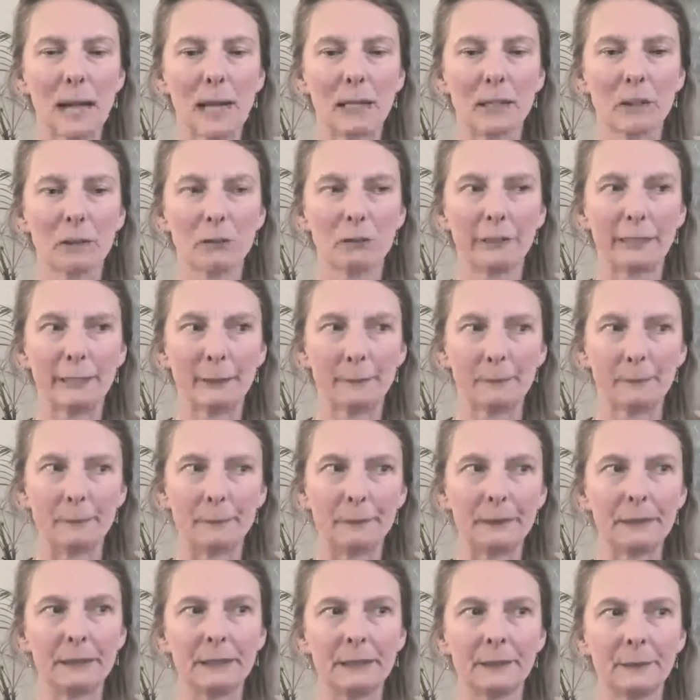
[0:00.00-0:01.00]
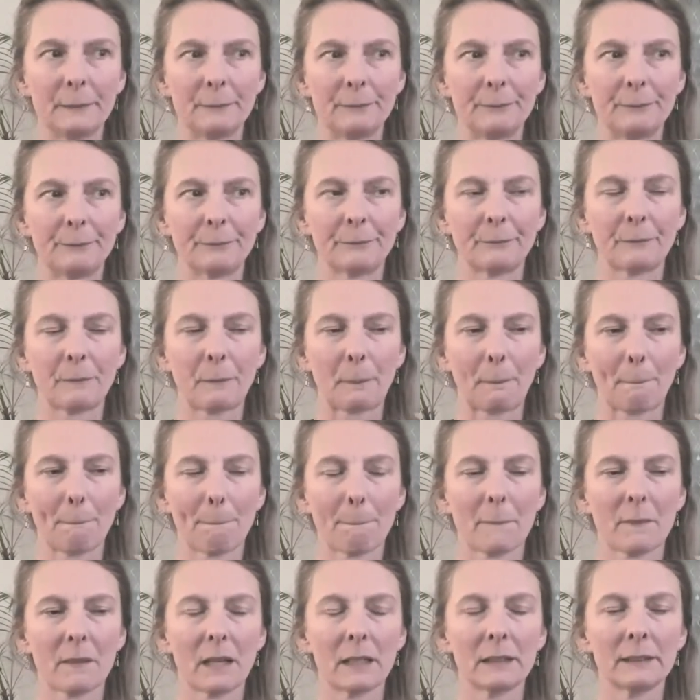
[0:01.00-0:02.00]
back ribs
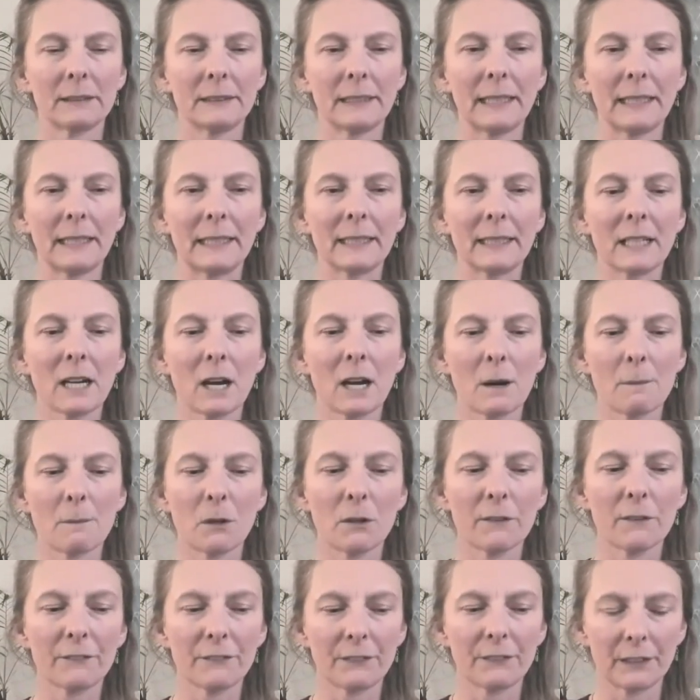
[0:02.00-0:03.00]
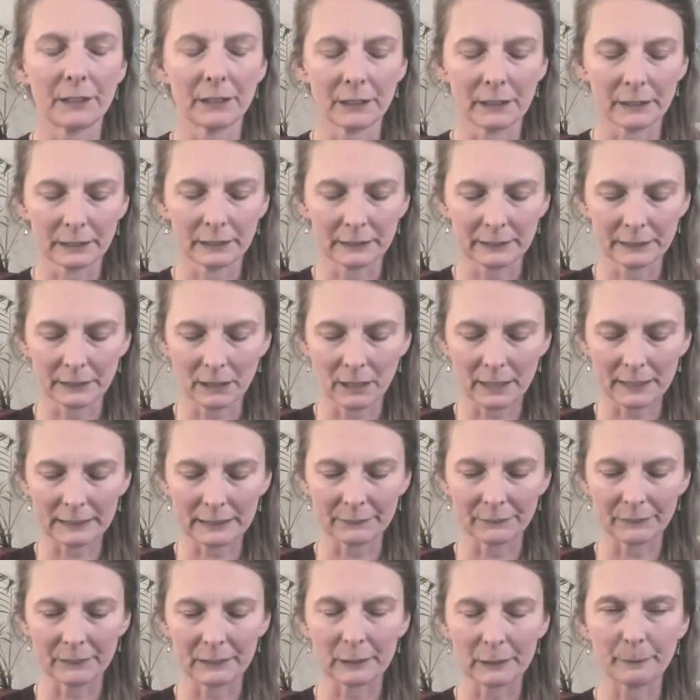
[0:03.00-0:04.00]
as they come off the
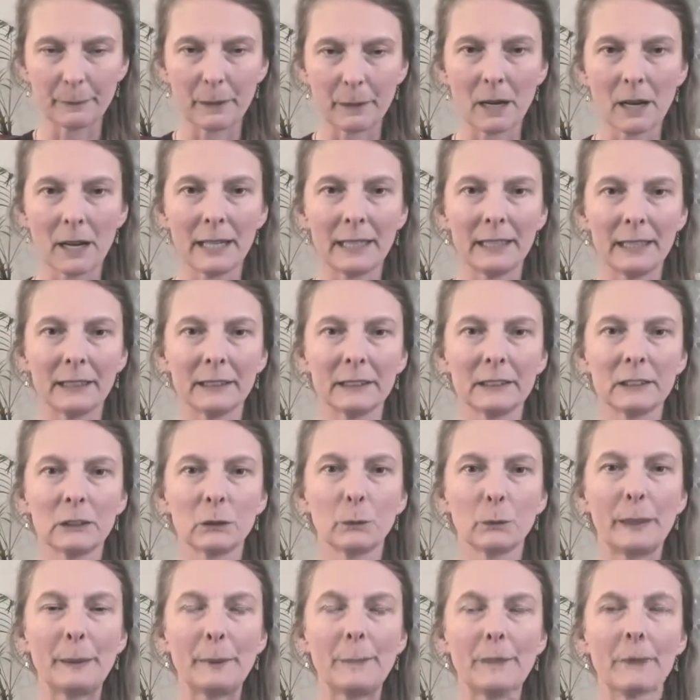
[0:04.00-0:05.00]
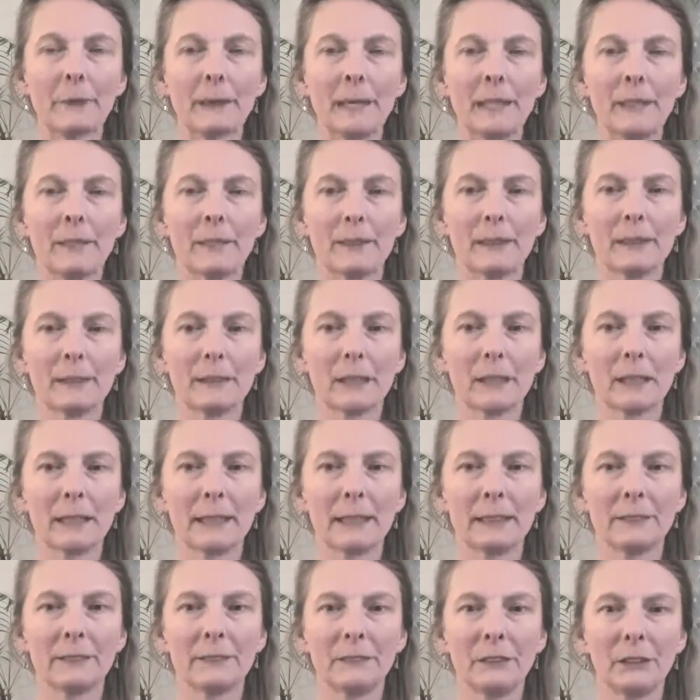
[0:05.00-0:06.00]
sides of the spine and sweep around the
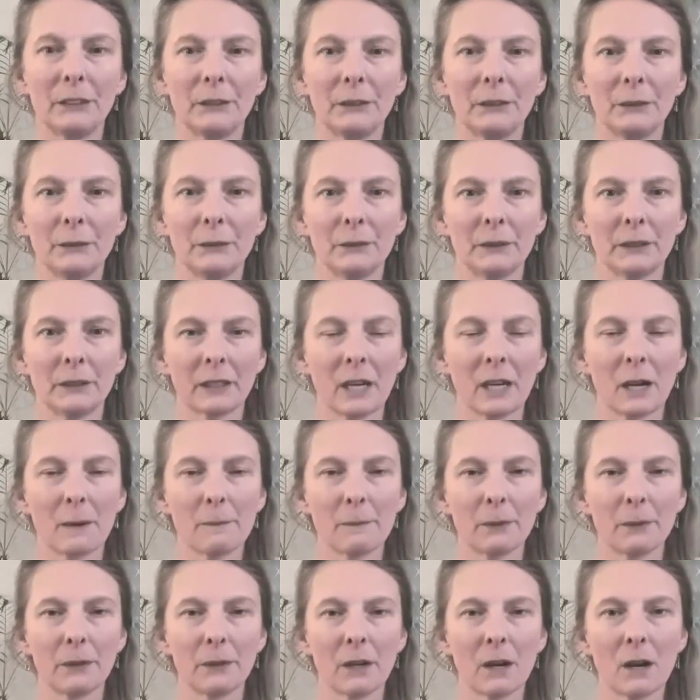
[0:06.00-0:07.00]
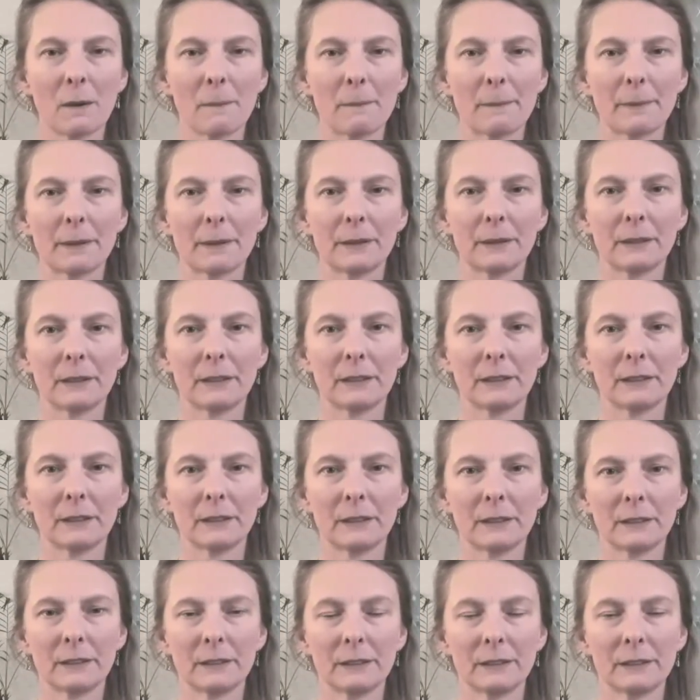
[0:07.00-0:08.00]
sides of you and come on up
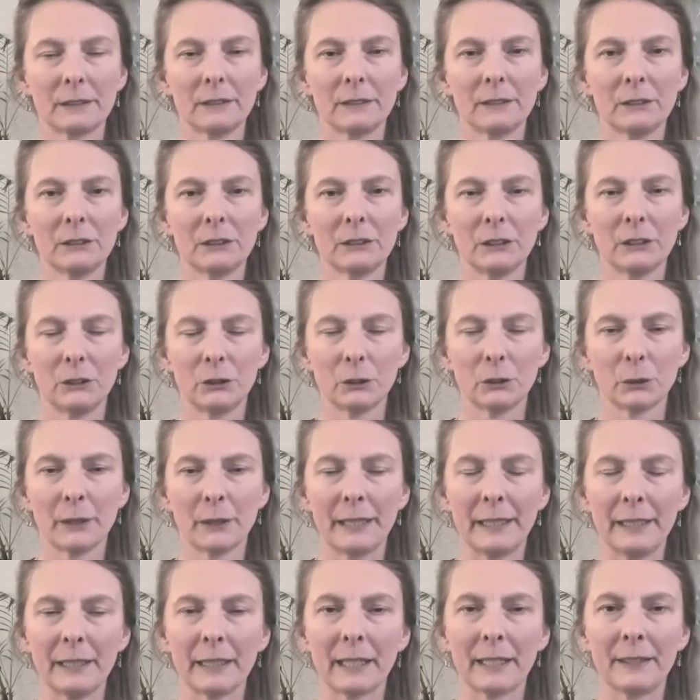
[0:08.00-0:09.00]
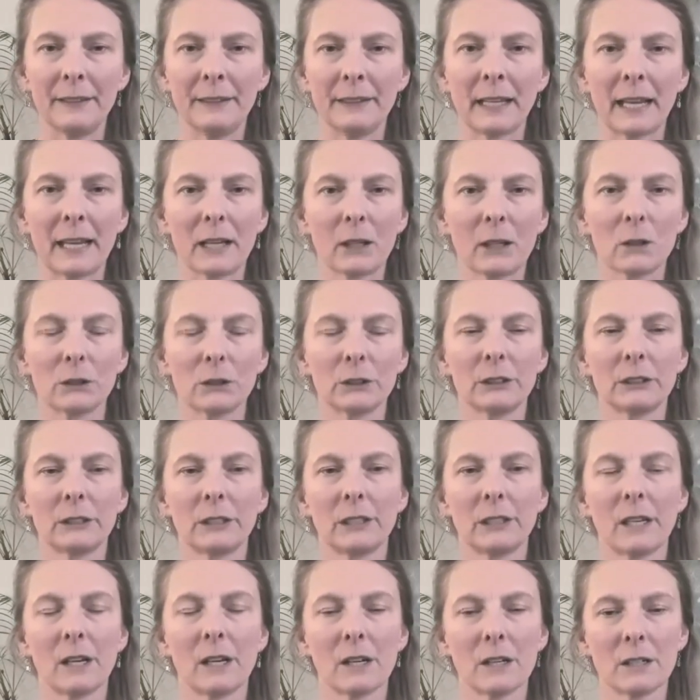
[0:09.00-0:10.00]
to join in that
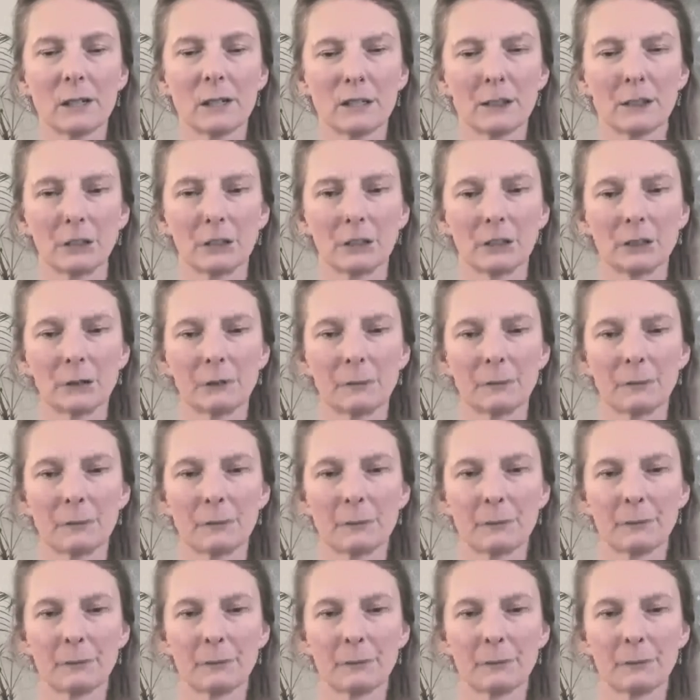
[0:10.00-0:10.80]
costal arch,